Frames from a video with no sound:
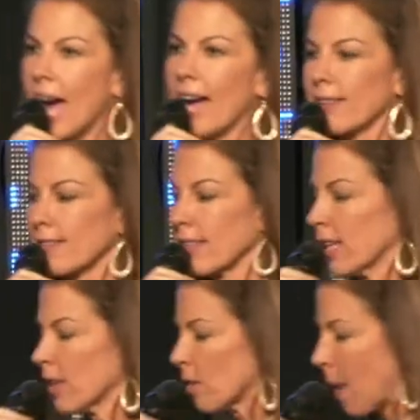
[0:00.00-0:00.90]
lies.
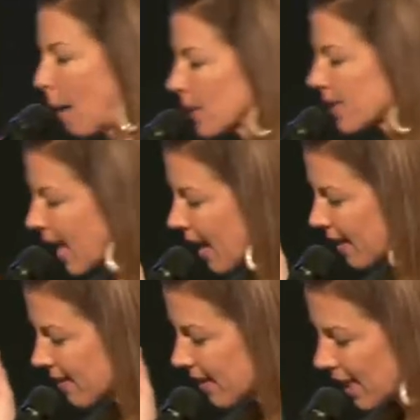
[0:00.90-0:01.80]
The Bible
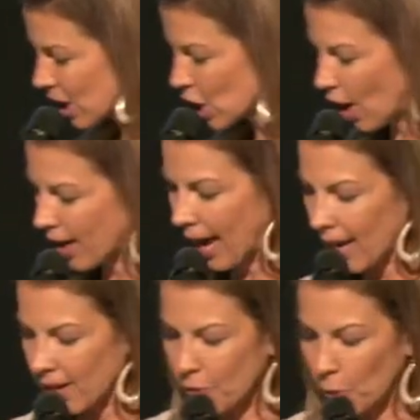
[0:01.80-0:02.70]
says in John
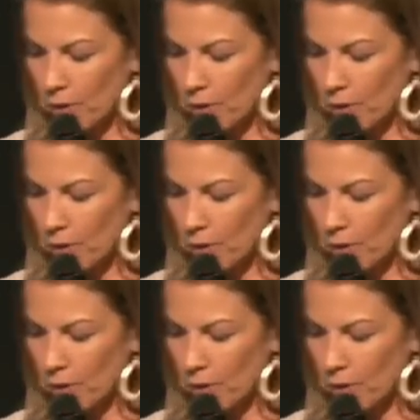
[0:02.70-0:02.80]
8 and